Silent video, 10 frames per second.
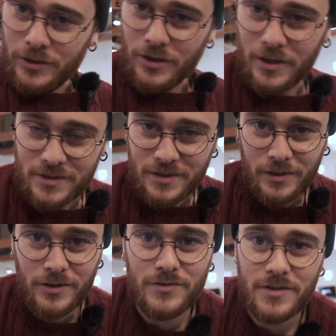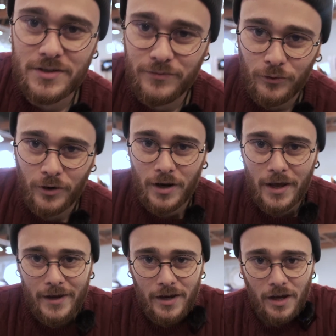you can still use this for
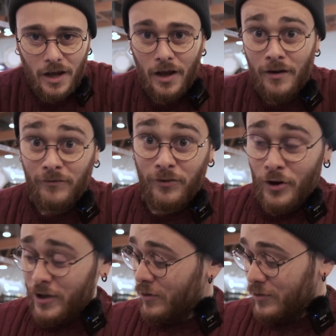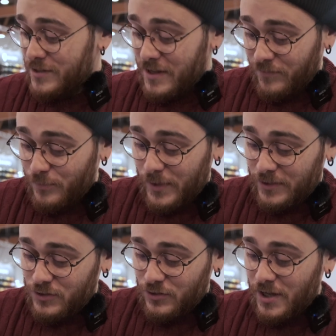like vlogging or stuff,
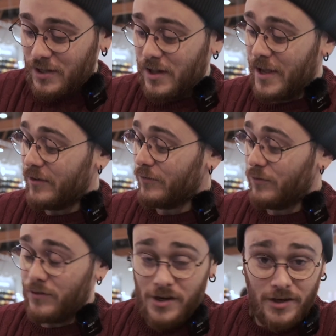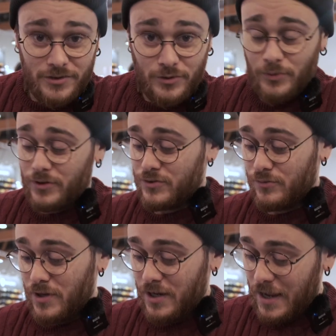but you get like really super
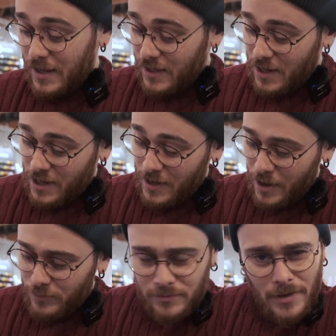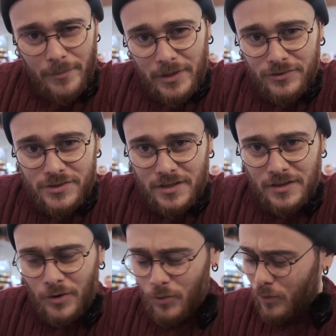zoom in. And I'm interested
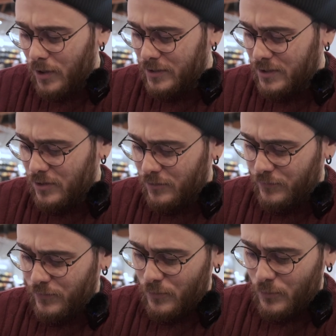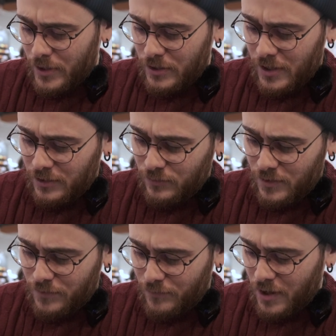in the quality of when you get to
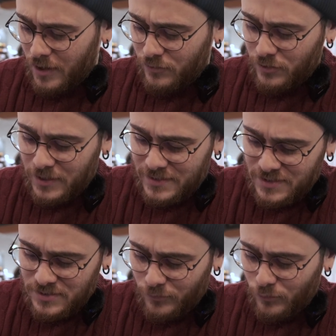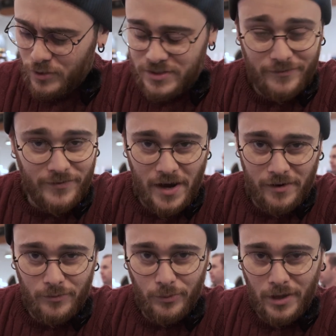the 300. This is of course a
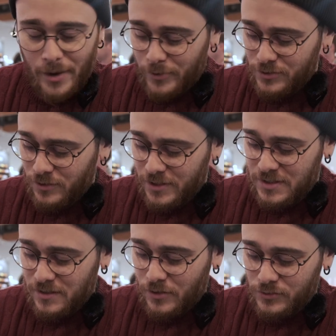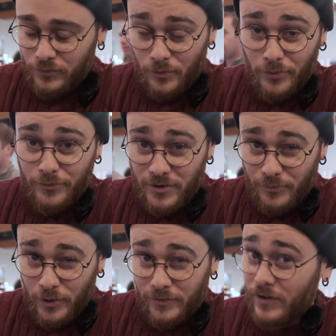variable aperture lens that goes from
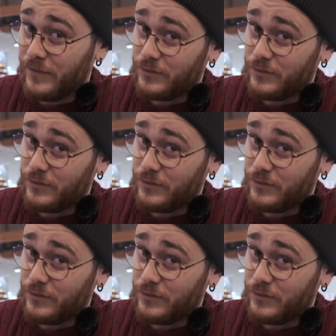3.5